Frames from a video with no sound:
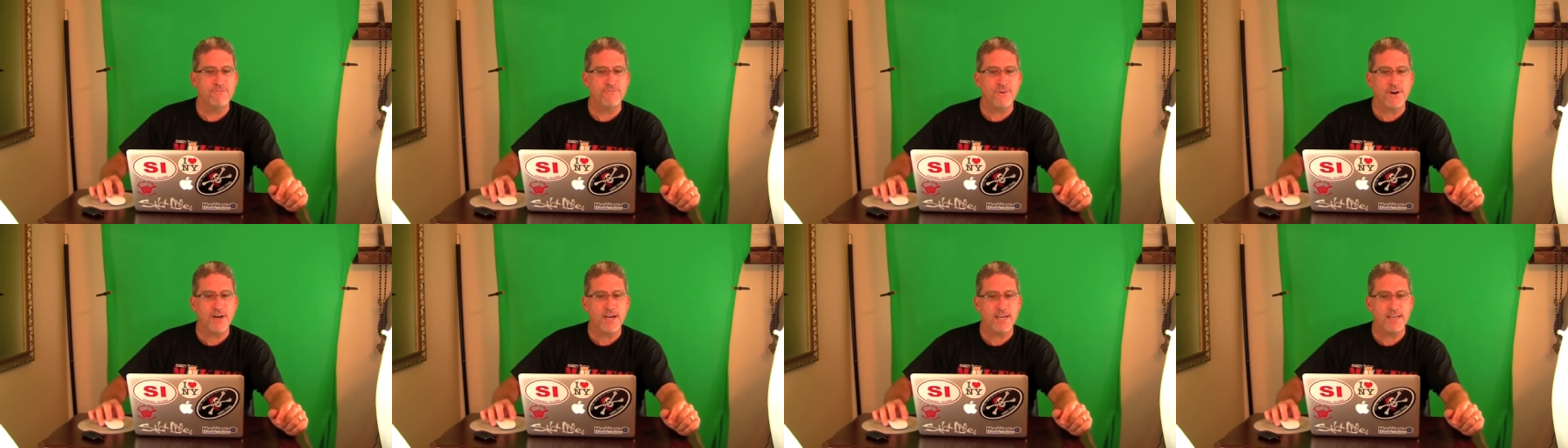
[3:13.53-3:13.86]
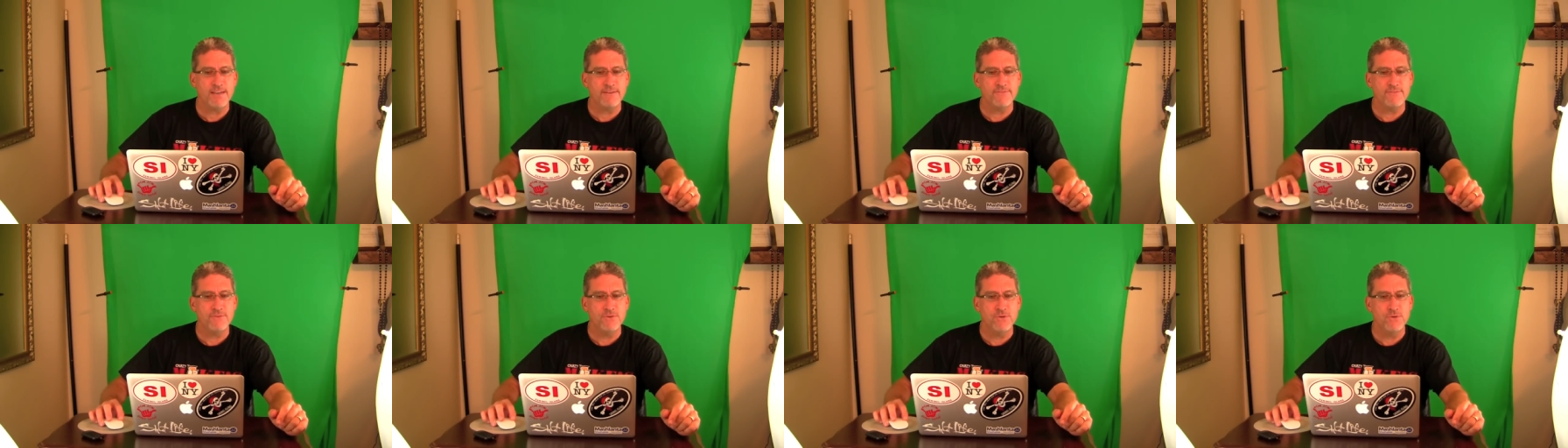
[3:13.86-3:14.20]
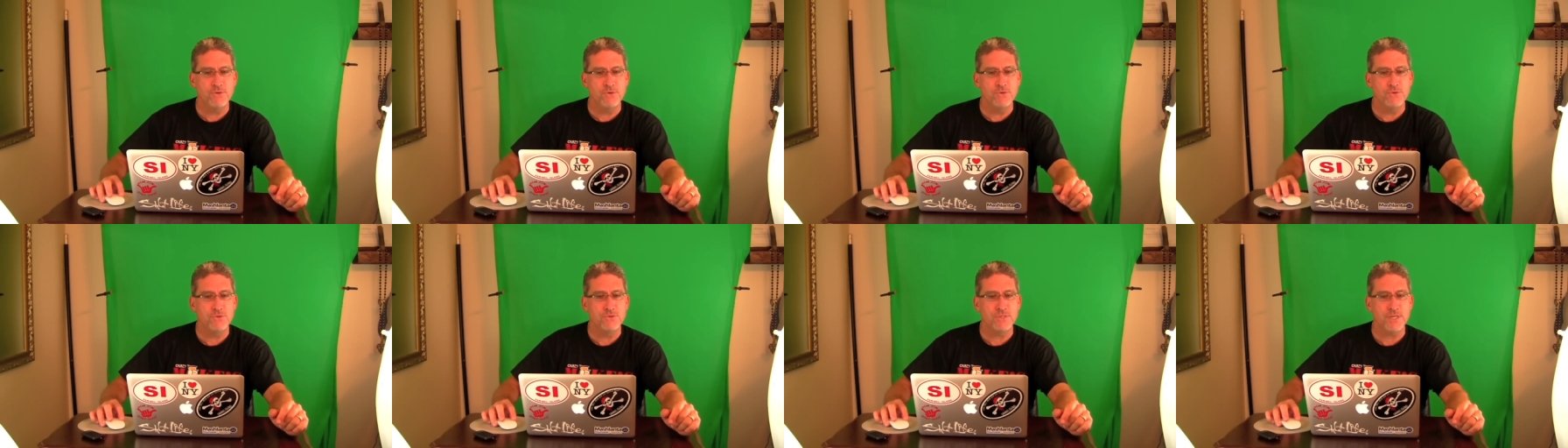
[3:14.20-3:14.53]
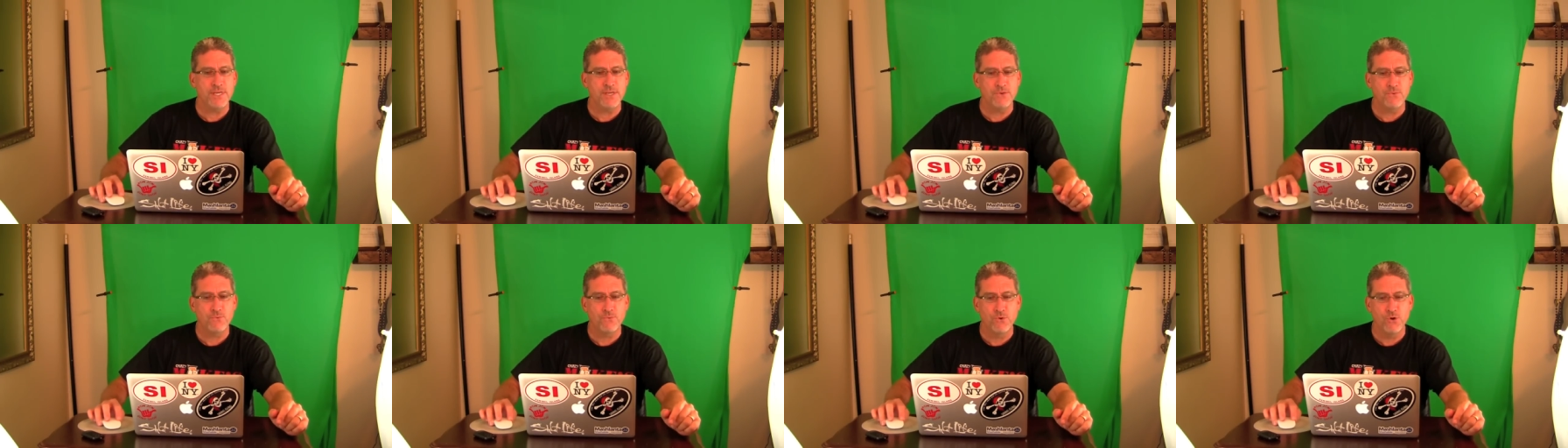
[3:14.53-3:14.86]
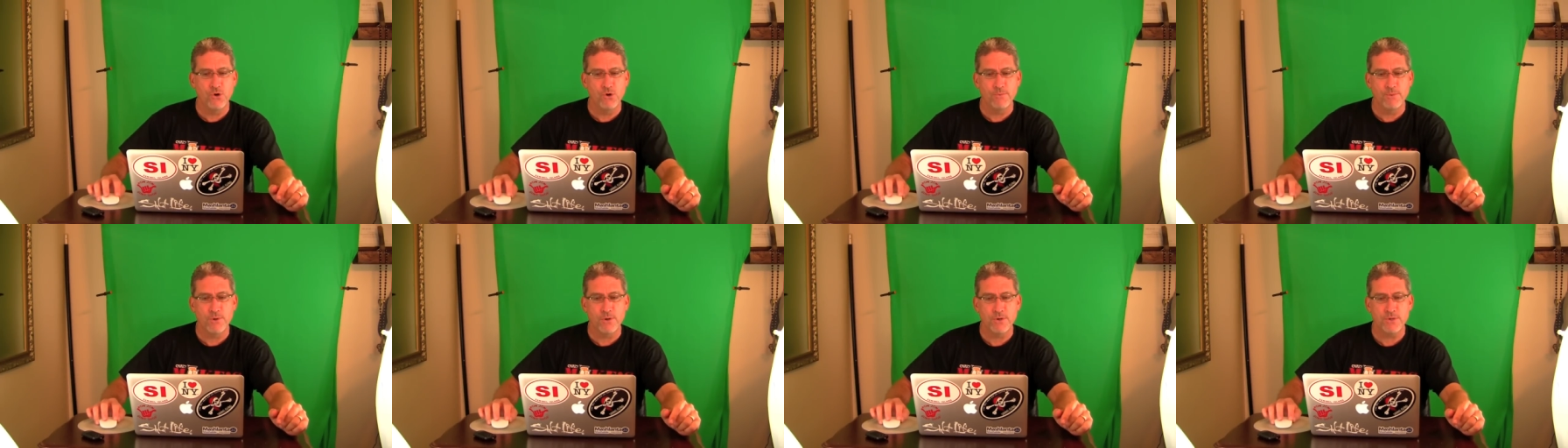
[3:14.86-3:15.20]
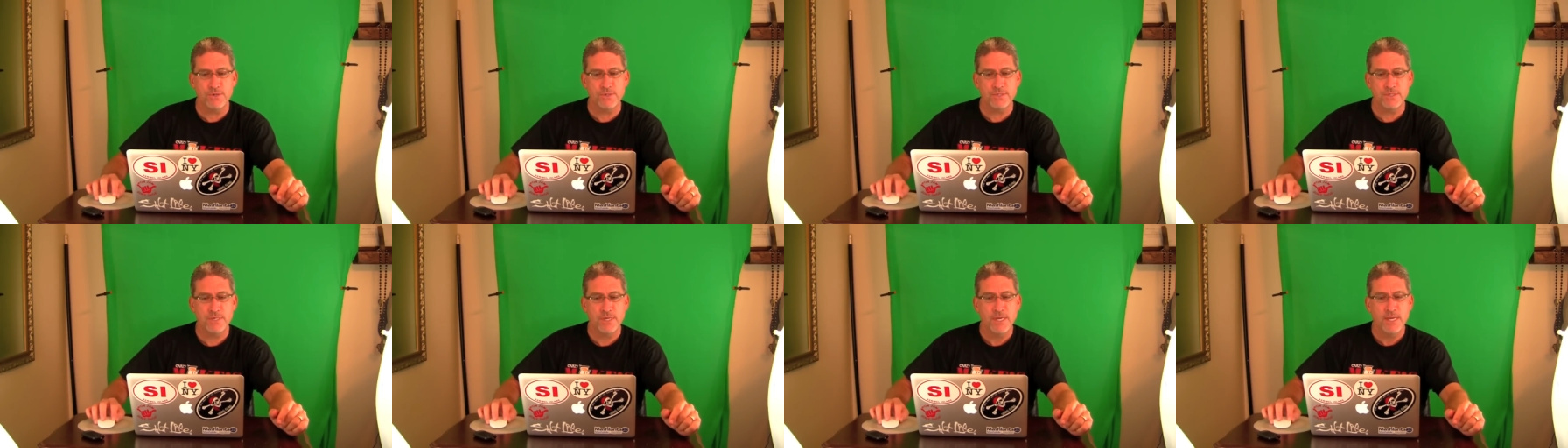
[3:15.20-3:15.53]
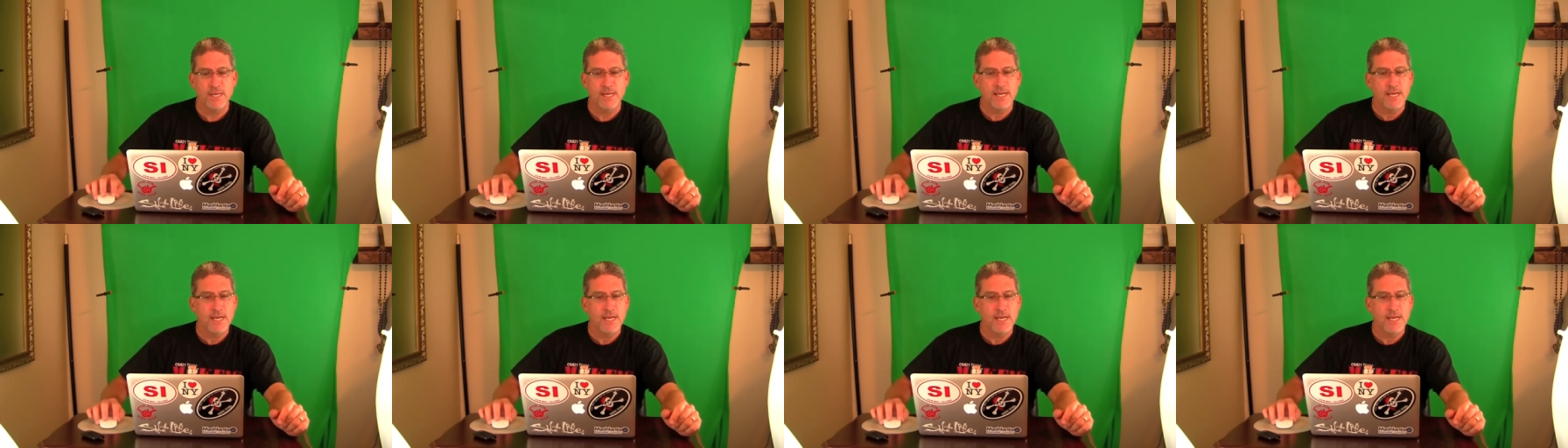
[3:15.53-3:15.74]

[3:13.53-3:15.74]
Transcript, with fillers: 5 news and rumors.